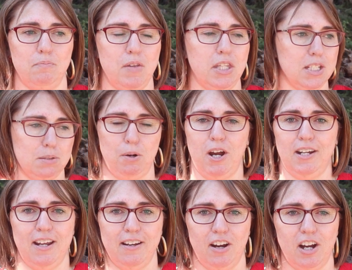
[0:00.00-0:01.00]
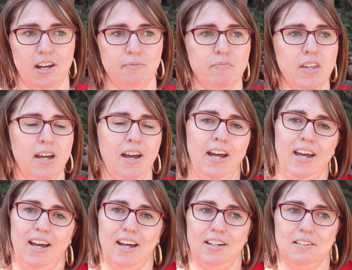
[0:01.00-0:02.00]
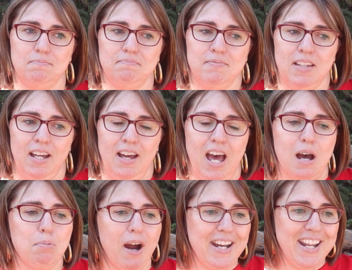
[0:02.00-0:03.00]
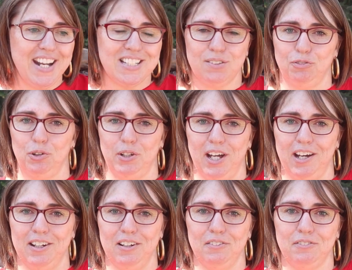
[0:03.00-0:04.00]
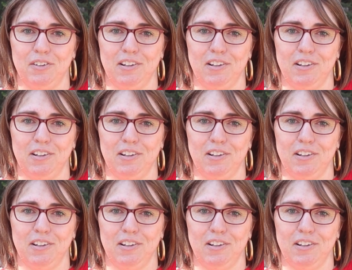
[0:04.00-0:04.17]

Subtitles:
in this Brian Head area. And Brian Head is full of